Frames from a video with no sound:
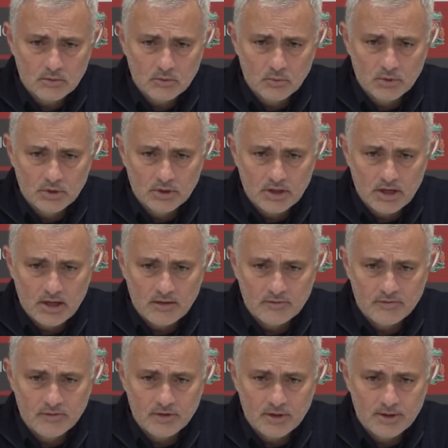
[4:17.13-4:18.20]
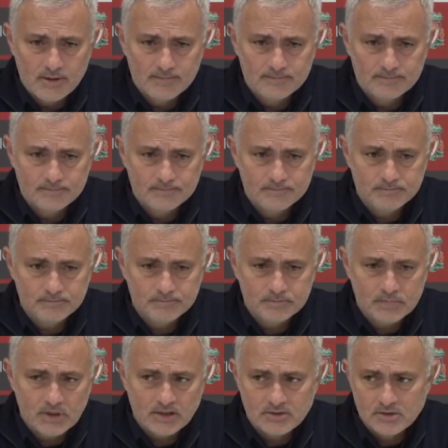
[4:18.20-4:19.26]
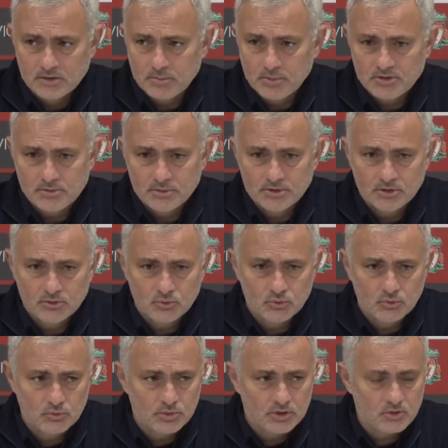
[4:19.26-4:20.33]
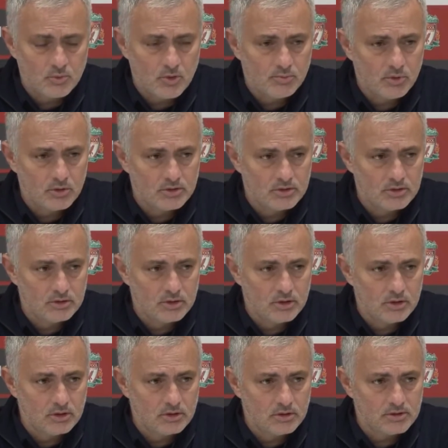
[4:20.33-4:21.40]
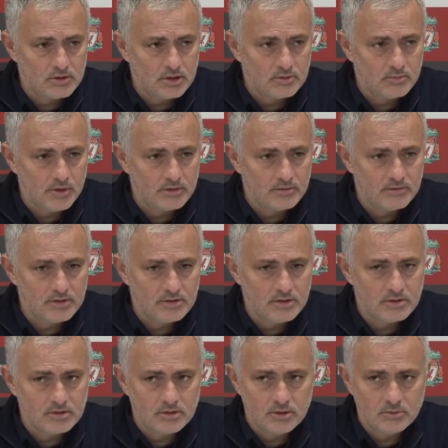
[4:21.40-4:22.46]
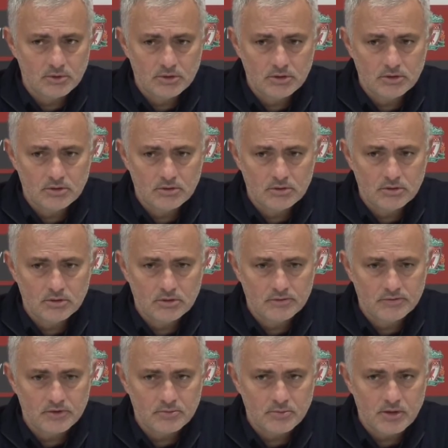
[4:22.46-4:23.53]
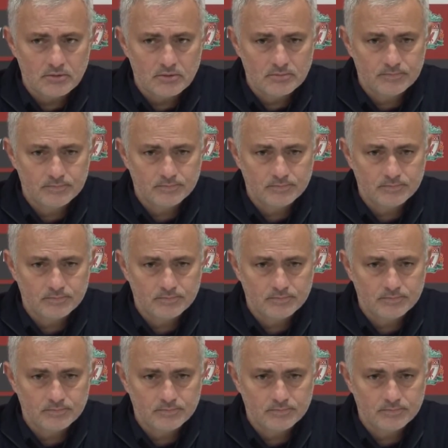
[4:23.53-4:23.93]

We have, I think, the possibility to do much more points in the second part of the season than we did in the first part.